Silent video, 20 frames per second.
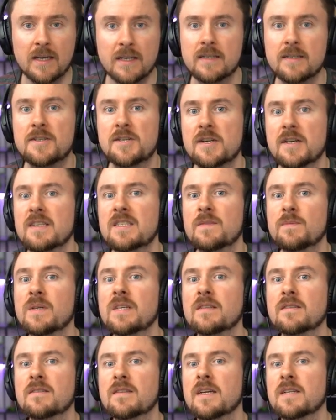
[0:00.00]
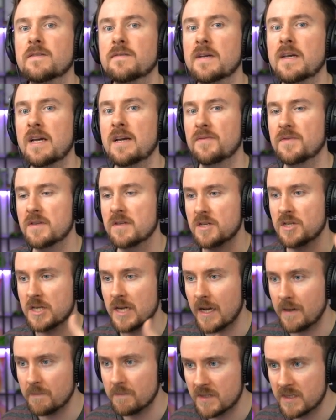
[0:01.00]
It just means that you have the
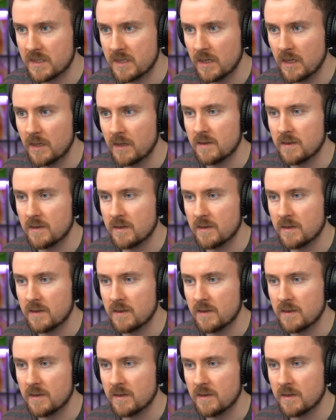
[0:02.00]
gems